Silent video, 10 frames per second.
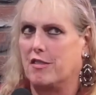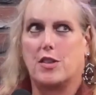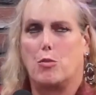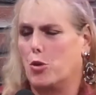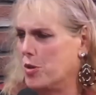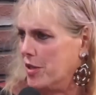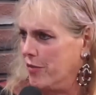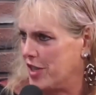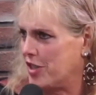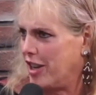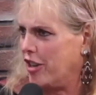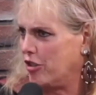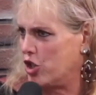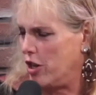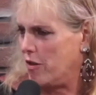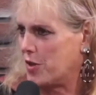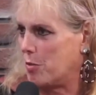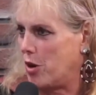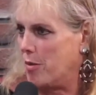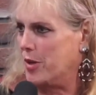someone who was investigating the sheriff's
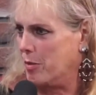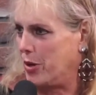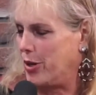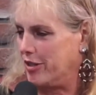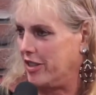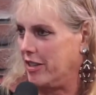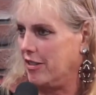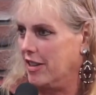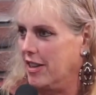department, apparently.